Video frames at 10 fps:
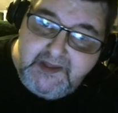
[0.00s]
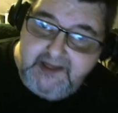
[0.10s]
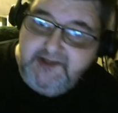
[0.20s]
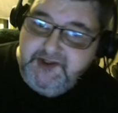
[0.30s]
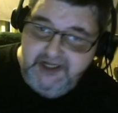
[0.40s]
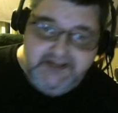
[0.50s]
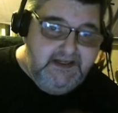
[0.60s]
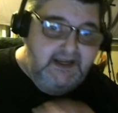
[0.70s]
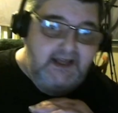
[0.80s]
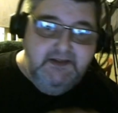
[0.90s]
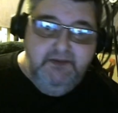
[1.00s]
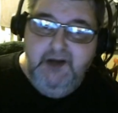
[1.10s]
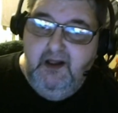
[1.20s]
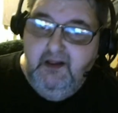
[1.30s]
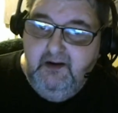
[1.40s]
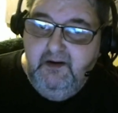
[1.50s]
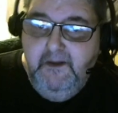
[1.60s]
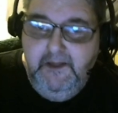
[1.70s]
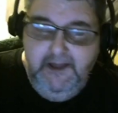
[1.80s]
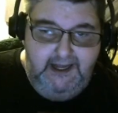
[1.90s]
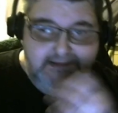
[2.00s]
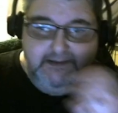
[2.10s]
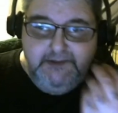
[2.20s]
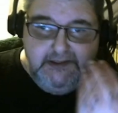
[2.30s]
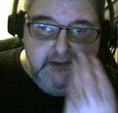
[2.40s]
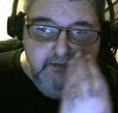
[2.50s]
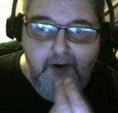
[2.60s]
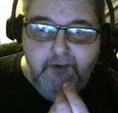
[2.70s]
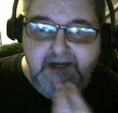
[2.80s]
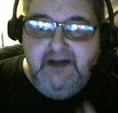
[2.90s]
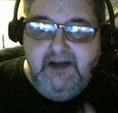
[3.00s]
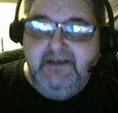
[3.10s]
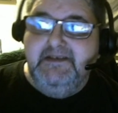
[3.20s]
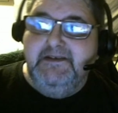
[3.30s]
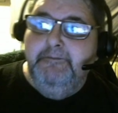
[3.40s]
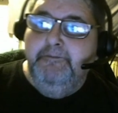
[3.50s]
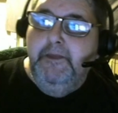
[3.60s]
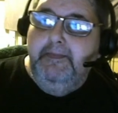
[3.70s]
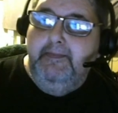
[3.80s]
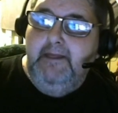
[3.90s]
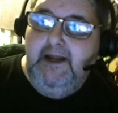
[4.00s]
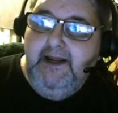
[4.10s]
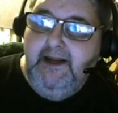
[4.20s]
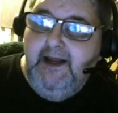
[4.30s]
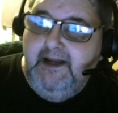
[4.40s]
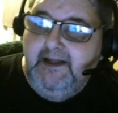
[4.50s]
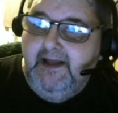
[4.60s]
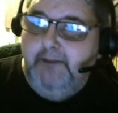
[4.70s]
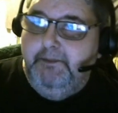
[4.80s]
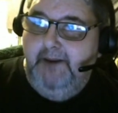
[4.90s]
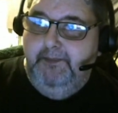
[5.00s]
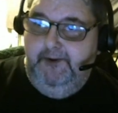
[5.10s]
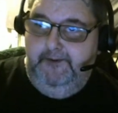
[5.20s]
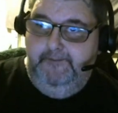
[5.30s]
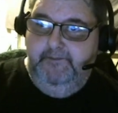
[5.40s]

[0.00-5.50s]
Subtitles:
just to get some color and some smokiness in that pepper.